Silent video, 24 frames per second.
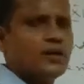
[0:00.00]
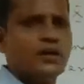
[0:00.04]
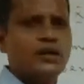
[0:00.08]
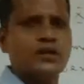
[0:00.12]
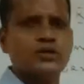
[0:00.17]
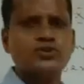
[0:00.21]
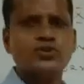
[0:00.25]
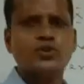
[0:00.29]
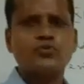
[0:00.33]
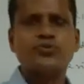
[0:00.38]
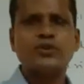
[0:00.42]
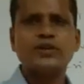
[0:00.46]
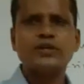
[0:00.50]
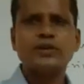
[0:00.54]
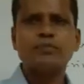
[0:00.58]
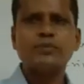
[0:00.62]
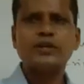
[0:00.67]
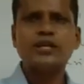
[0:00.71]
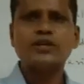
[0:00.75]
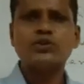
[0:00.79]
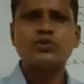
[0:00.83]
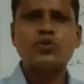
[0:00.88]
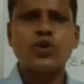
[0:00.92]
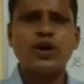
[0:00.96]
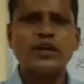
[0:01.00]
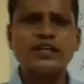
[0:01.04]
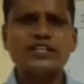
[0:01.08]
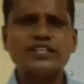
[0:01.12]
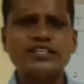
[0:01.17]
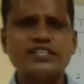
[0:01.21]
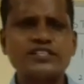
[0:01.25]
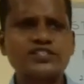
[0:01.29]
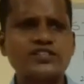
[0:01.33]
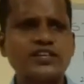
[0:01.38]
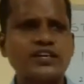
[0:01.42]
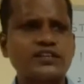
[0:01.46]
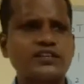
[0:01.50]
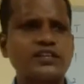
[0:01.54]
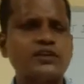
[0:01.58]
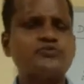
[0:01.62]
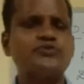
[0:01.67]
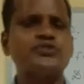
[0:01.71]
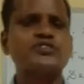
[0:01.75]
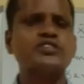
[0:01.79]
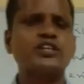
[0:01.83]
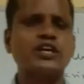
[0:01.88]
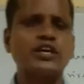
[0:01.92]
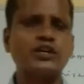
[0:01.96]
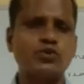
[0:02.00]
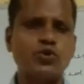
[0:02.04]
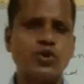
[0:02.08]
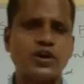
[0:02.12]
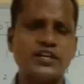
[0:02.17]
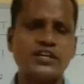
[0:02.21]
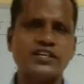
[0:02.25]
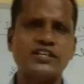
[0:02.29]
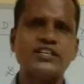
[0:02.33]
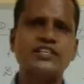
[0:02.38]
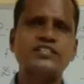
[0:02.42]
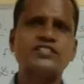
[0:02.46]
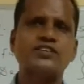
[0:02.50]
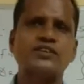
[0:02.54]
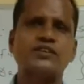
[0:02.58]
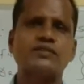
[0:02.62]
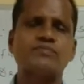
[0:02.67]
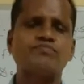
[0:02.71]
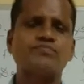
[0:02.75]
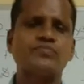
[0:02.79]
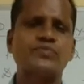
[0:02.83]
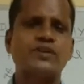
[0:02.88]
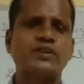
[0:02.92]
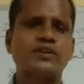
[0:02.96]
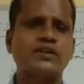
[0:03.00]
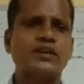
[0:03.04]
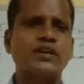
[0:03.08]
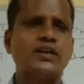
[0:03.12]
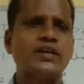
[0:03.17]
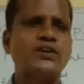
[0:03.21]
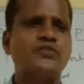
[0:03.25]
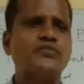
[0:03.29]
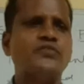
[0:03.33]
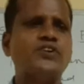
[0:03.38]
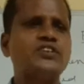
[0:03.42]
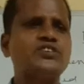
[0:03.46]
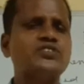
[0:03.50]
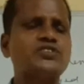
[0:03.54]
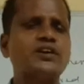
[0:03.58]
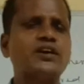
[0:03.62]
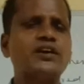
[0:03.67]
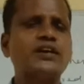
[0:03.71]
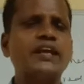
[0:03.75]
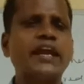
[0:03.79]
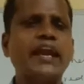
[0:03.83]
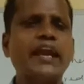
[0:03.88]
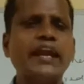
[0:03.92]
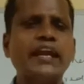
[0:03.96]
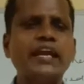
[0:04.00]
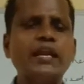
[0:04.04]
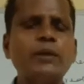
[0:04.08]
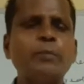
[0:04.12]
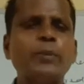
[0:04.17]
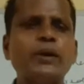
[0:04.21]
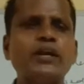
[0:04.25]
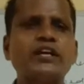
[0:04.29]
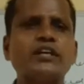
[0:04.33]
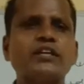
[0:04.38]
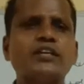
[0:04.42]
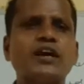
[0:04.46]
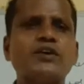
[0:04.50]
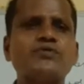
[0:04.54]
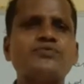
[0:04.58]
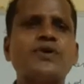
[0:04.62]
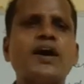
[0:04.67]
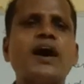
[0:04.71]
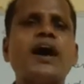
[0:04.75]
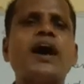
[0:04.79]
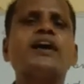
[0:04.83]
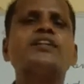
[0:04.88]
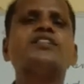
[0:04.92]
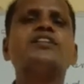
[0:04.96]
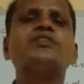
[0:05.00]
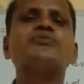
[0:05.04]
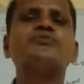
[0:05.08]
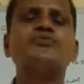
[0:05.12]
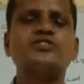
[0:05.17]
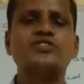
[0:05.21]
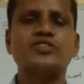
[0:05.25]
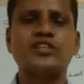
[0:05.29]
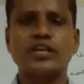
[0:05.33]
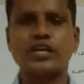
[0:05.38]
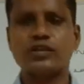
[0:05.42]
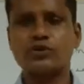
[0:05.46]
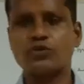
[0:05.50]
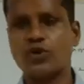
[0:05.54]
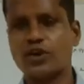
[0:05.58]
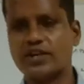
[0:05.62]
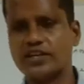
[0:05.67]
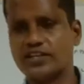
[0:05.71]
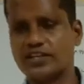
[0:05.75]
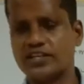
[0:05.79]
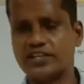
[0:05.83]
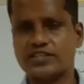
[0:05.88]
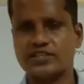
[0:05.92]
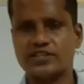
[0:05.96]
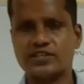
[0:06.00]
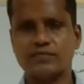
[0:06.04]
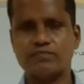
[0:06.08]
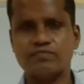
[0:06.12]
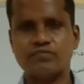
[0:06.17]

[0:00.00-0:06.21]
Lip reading: So fundamental quantities are the physical quantities which are independent of other physical quantities.